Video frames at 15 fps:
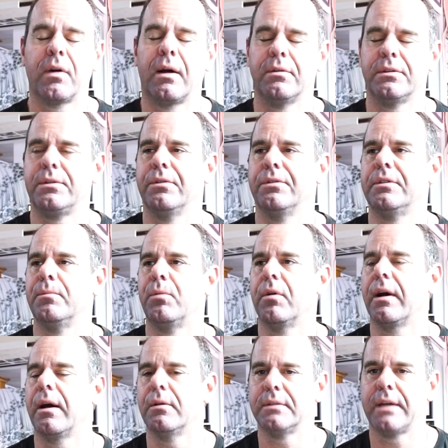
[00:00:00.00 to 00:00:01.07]
I was doing
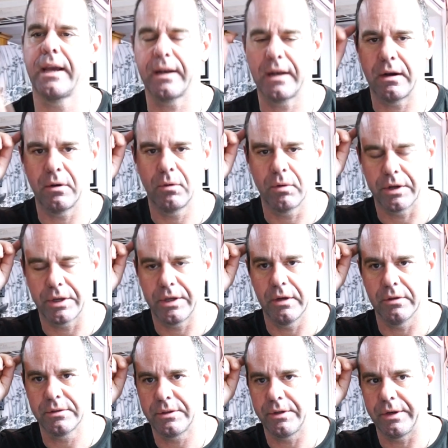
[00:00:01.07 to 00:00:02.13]
Tabori. I was hanging out at
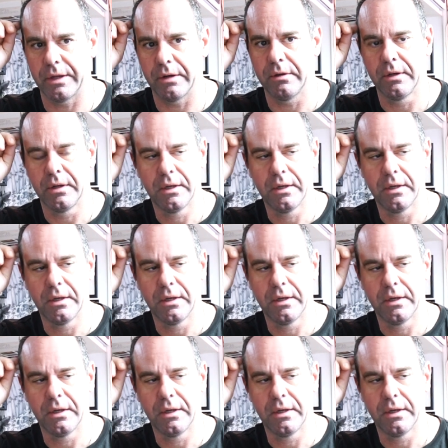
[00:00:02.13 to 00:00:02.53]
Horikyo's studio,